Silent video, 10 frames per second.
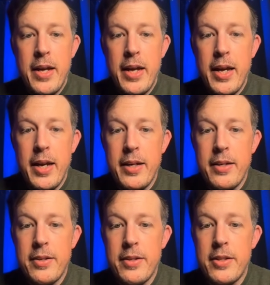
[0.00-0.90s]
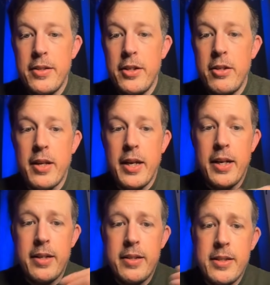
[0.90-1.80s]
And you
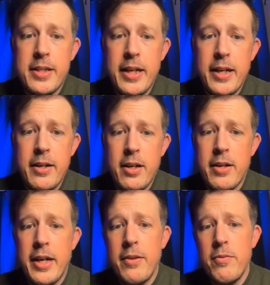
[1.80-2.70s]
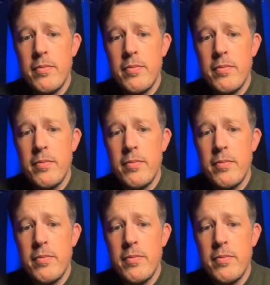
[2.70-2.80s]
can say, all right,